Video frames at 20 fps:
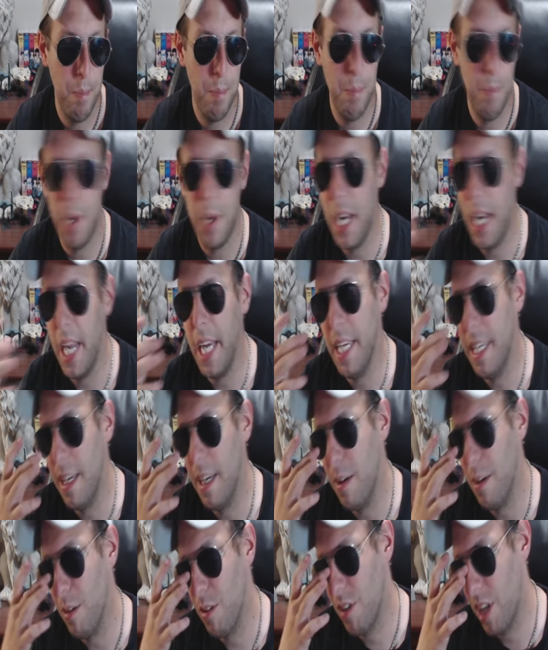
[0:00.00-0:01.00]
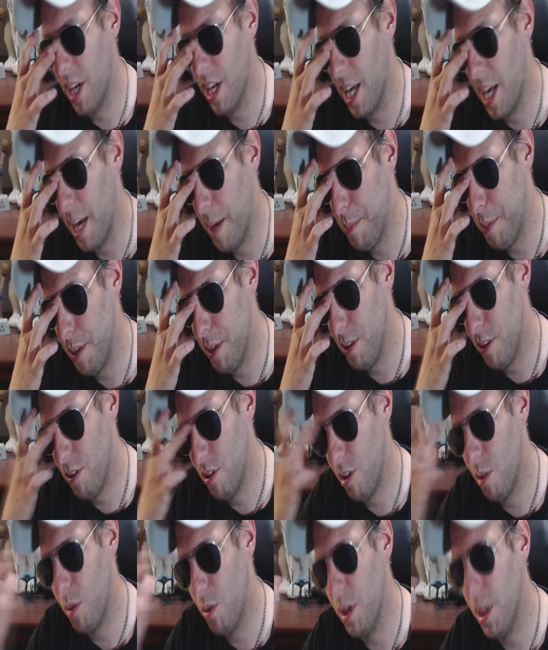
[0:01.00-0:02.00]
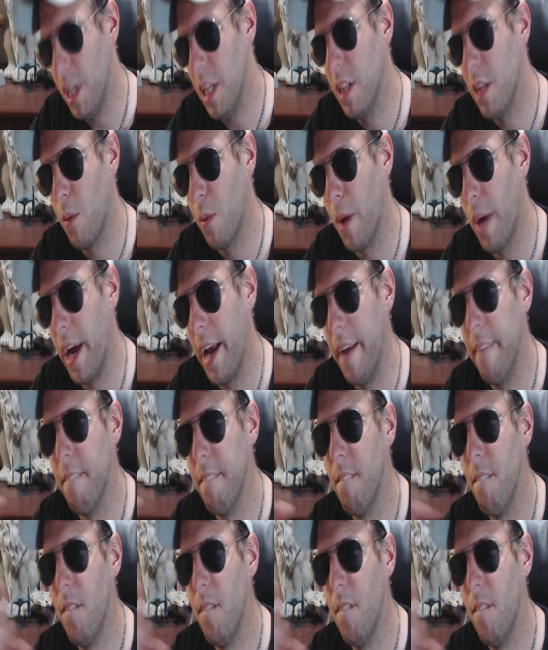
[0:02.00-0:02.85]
But I doubt it's going to happen. So either way,